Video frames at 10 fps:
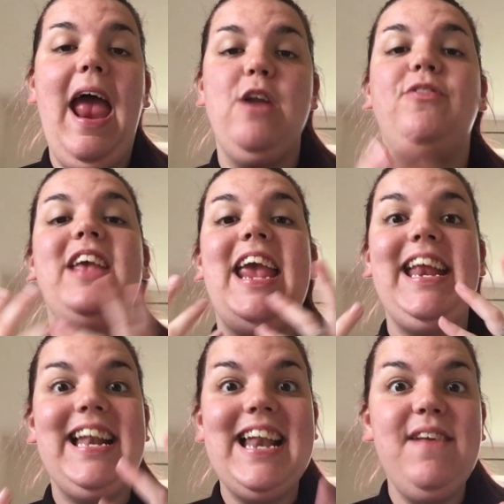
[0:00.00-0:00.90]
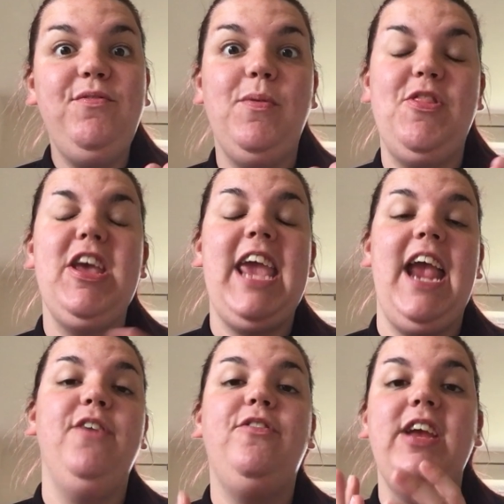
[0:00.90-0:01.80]
And obviously he'd lived with the
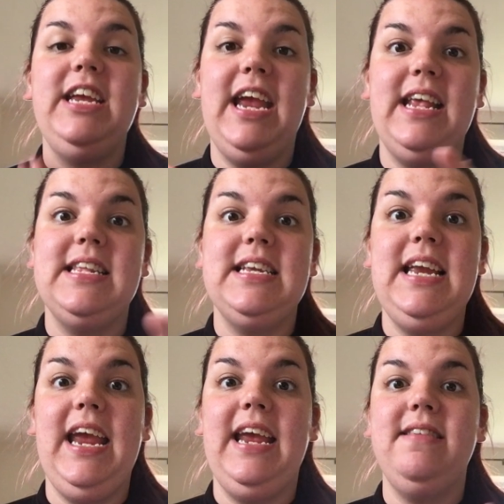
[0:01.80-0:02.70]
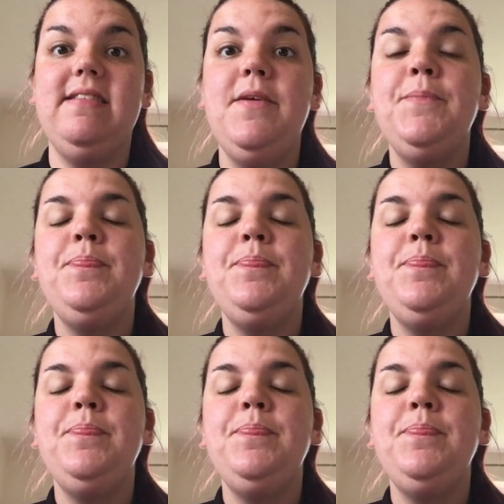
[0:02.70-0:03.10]
king for years and years.